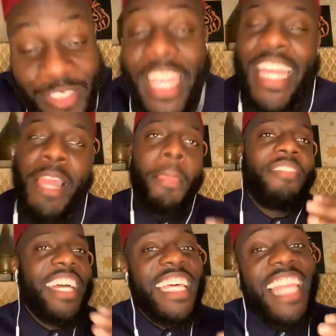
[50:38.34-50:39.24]
And
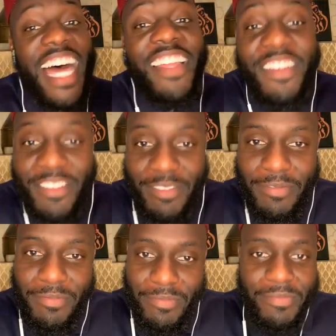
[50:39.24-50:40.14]
that
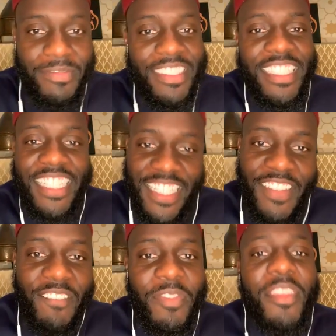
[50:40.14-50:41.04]
wasn't necessarily the best thing,